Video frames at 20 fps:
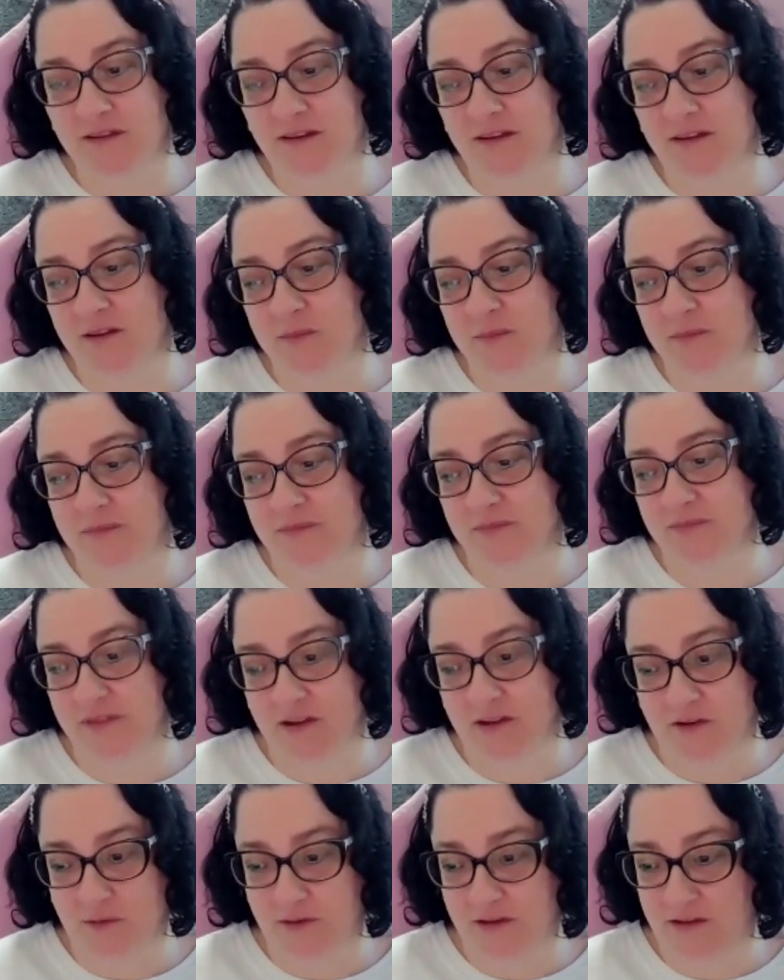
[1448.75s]

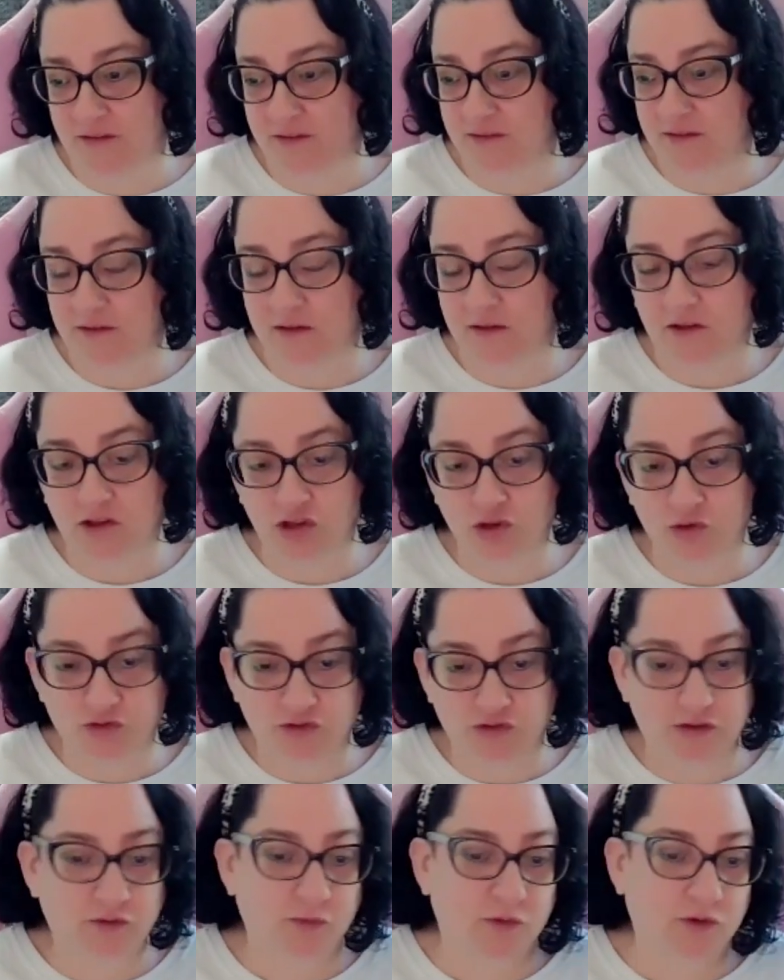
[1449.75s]
in
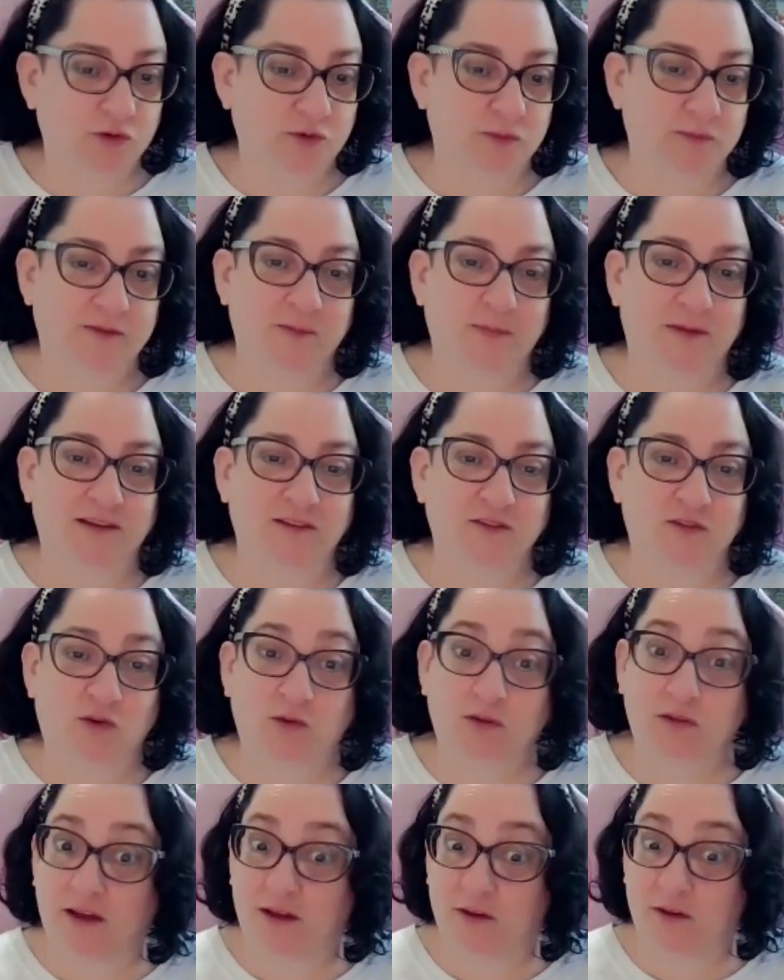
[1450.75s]
seclusion rooms being
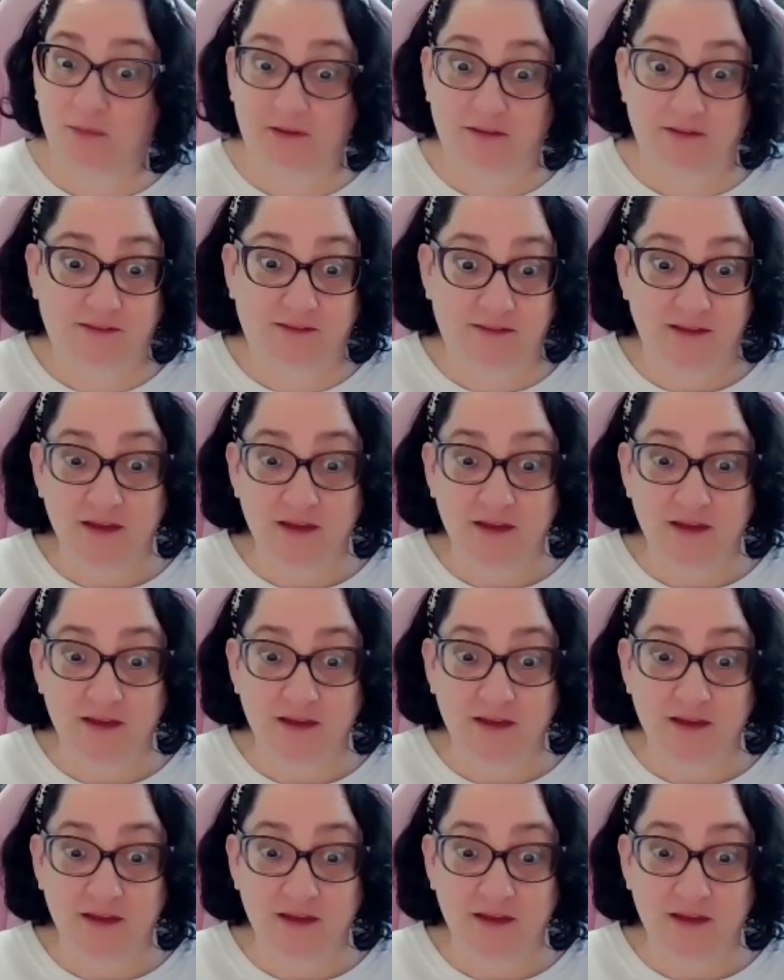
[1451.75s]
told I was